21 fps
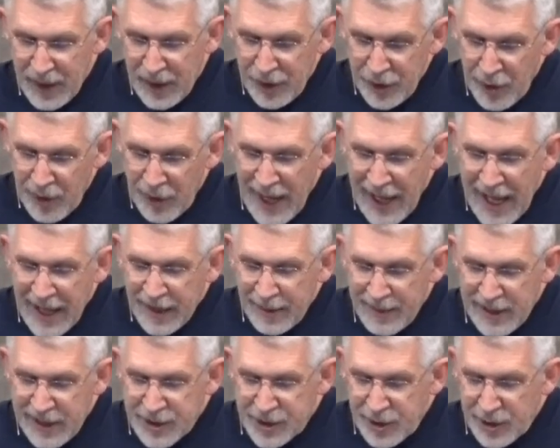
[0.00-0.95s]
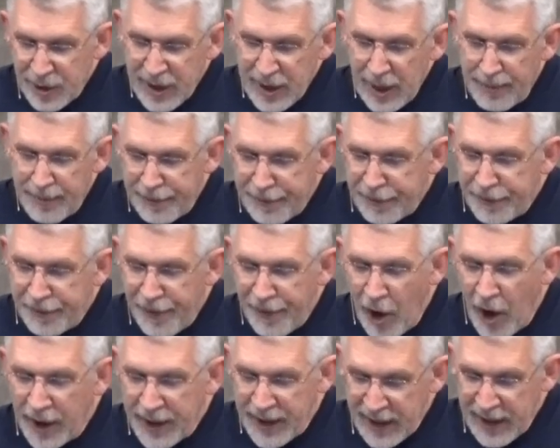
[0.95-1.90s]
Your enemies shall come
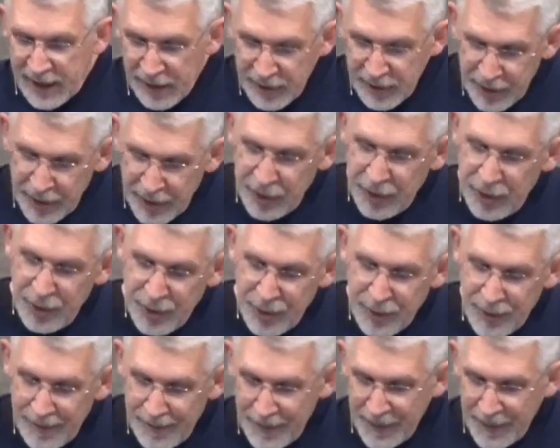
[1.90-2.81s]
fawning to you,